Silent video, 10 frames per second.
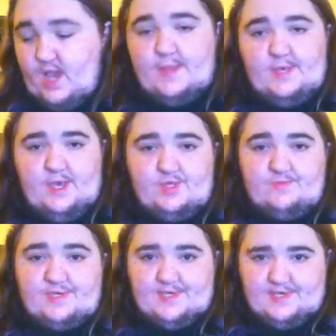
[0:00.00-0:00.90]
at the
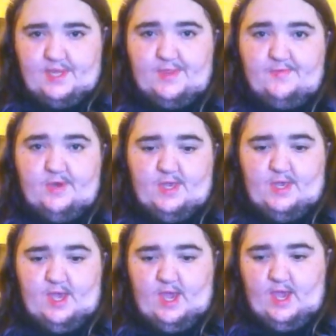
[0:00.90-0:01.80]
age of
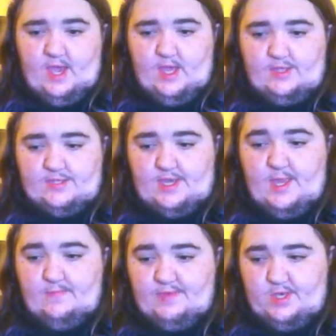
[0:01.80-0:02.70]
63, and
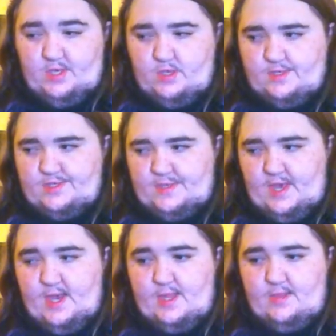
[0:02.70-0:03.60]
it appears
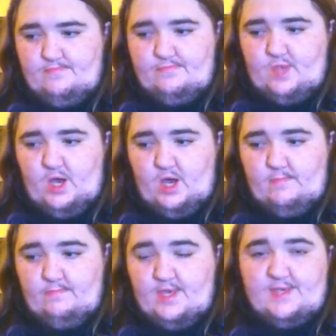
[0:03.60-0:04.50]
that
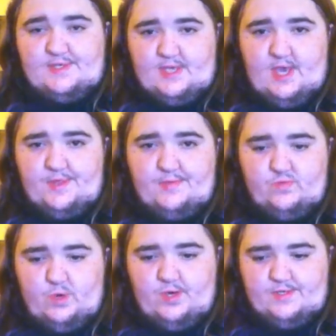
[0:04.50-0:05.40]
um, his
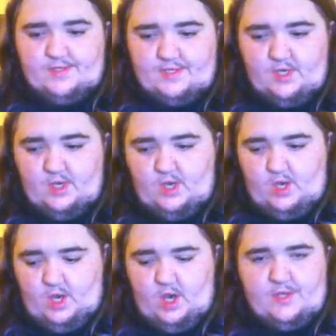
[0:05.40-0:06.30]
death was
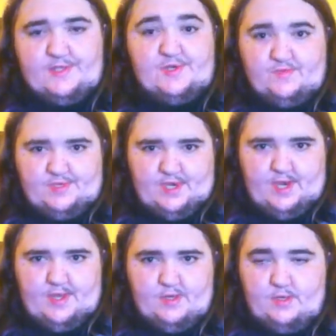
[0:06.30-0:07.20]
uh,
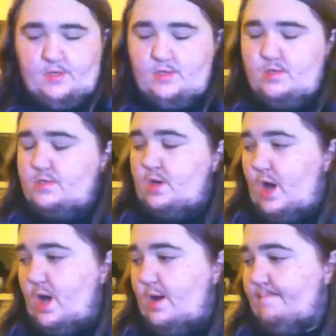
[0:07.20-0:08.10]
suicide.
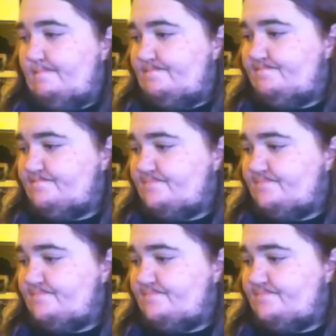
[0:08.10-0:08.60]
Um,